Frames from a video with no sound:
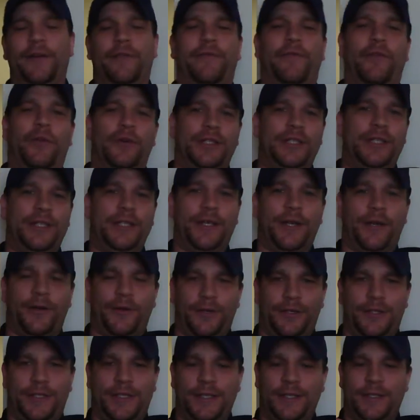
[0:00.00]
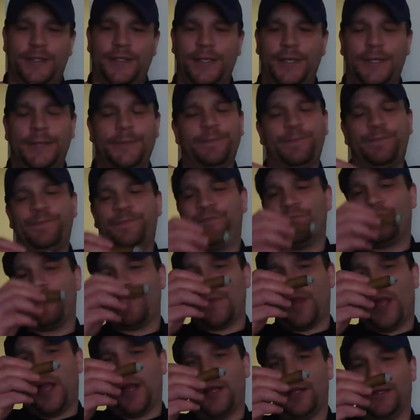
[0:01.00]
1400cc,
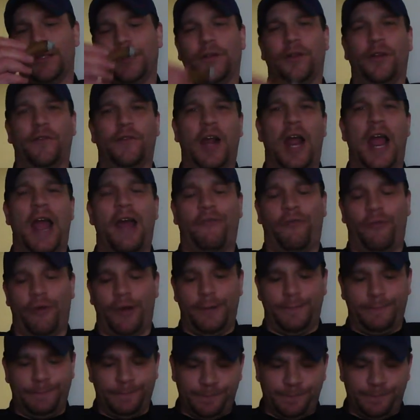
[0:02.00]
a little over halfway.